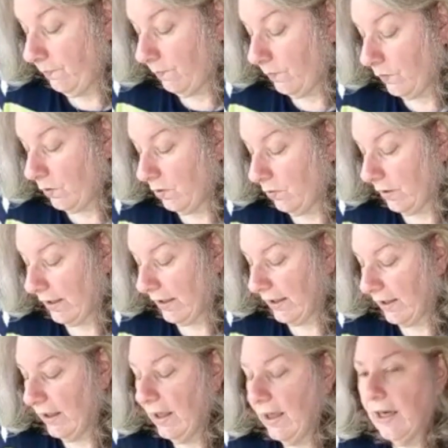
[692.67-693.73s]
Okay,
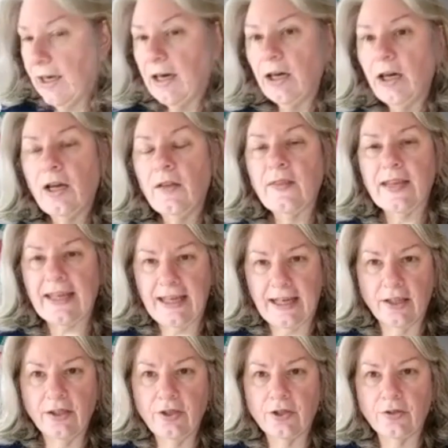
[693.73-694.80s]
the
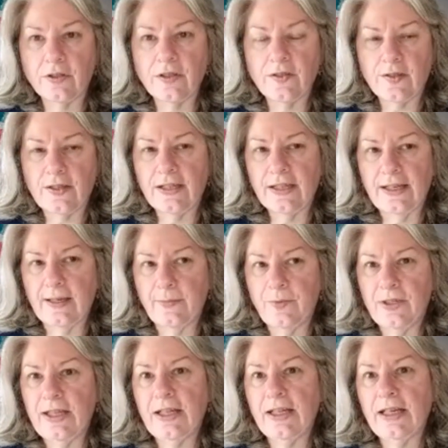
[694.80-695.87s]
calendar is going to get
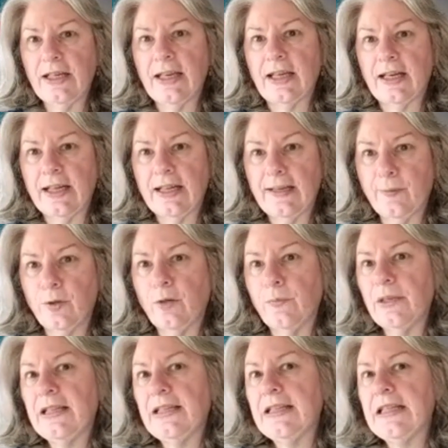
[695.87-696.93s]
updated, and I am
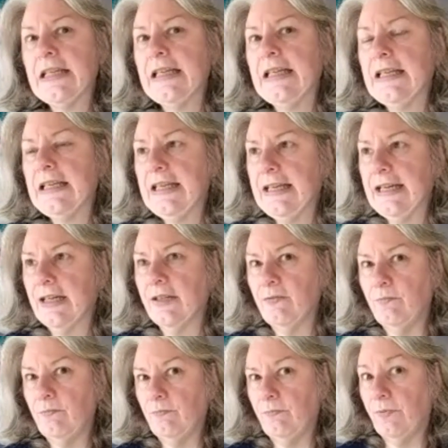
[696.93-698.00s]
hoping to get
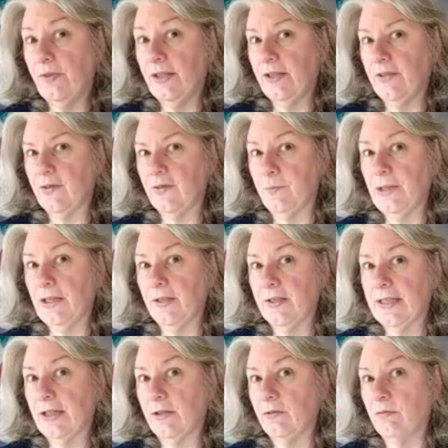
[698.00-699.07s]
things mailed
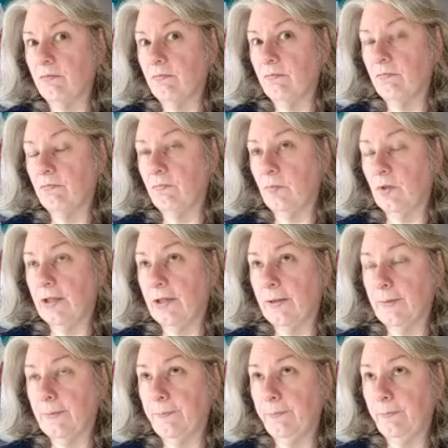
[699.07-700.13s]
out,
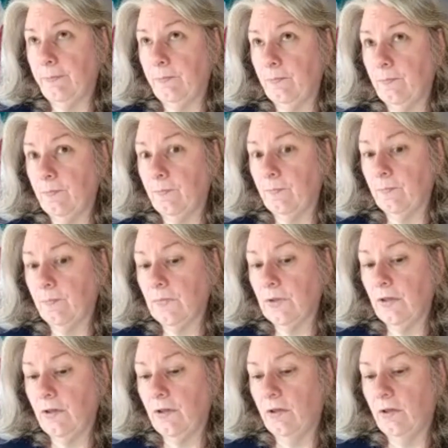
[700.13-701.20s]

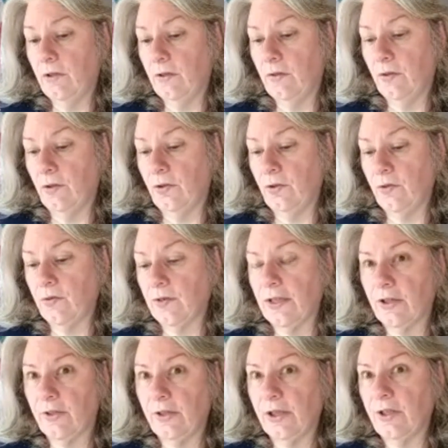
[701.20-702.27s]
the
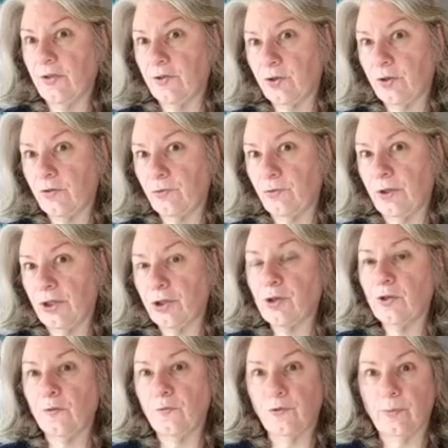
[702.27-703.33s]
newsletter in its traditional
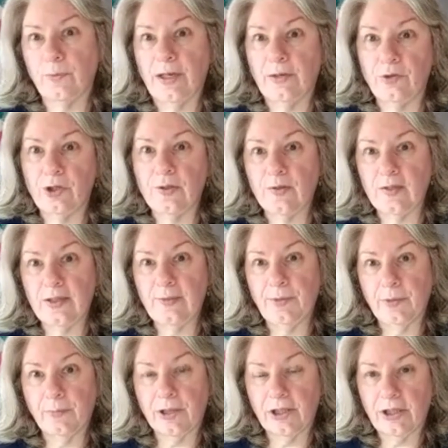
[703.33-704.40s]
format, which is an email
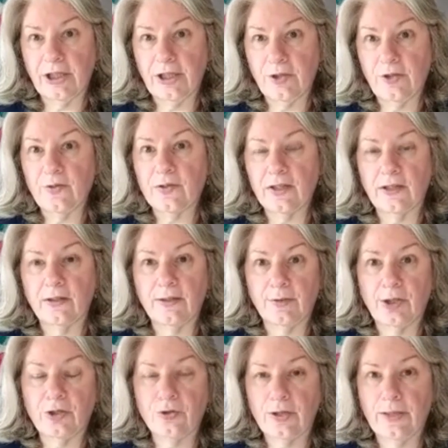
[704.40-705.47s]
marketing newsletter. I'm going
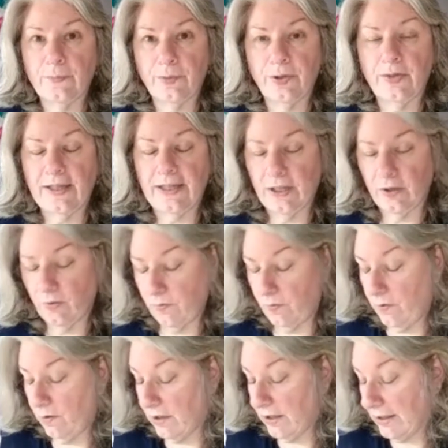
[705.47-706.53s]
to try to put that out
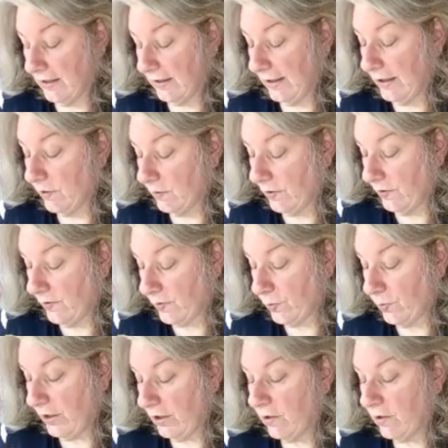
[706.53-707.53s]
later on this week,